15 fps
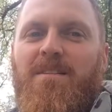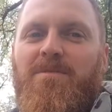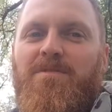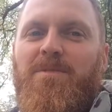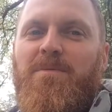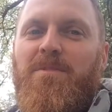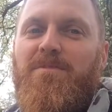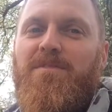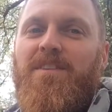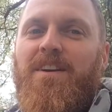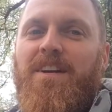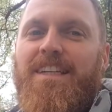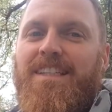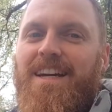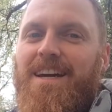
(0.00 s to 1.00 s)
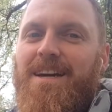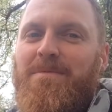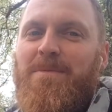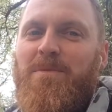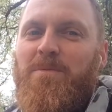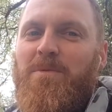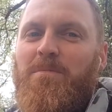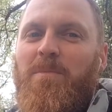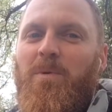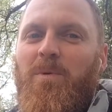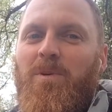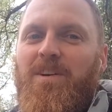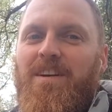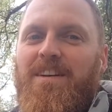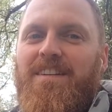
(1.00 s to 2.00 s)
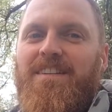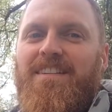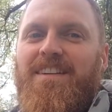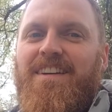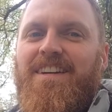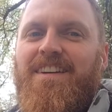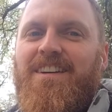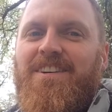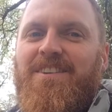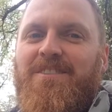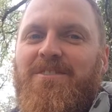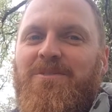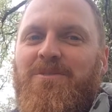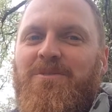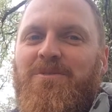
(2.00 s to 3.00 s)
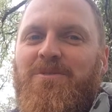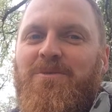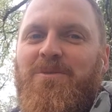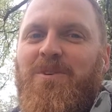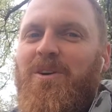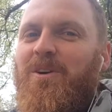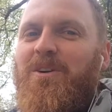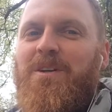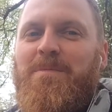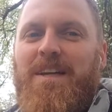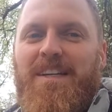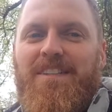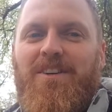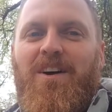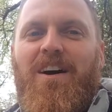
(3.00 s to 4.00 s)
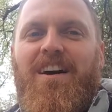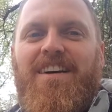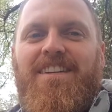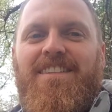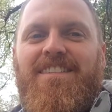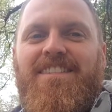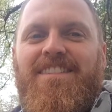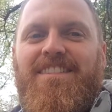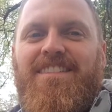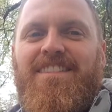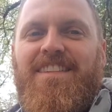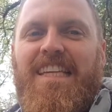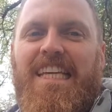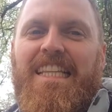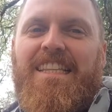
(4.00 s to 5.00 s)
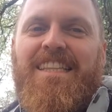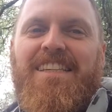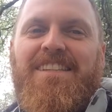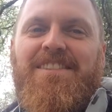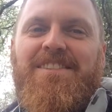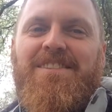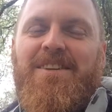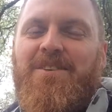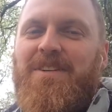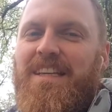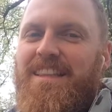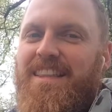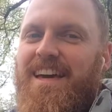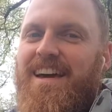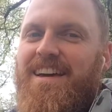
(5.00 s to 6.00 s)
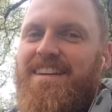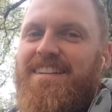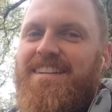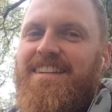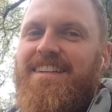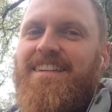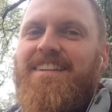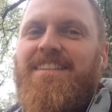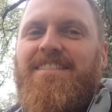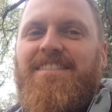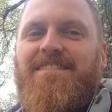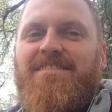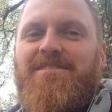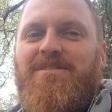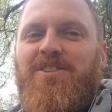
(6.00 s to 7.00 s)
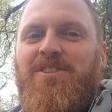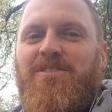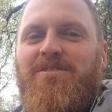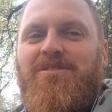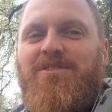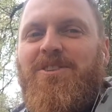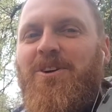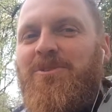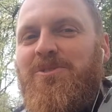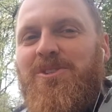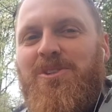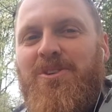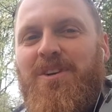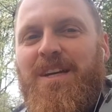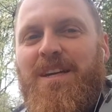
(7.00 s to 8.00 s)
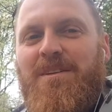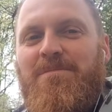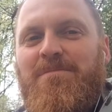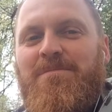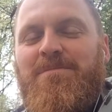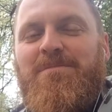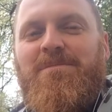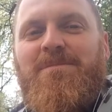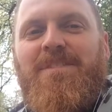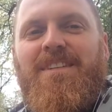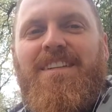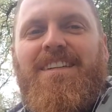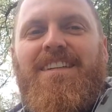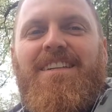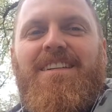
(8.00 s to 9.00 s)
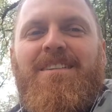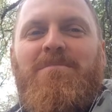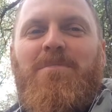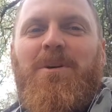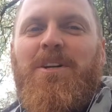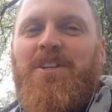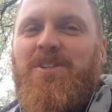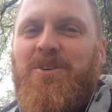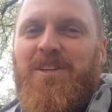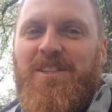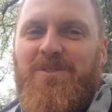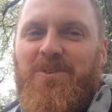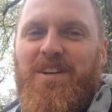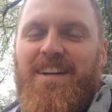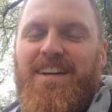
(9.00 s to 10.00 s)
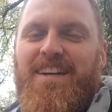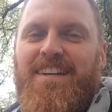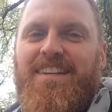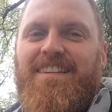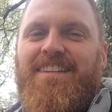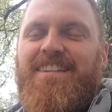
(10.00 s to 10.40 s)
From the very time that we're born, we're already being taught, eat this, don't eat that, don't scream, put your toys away,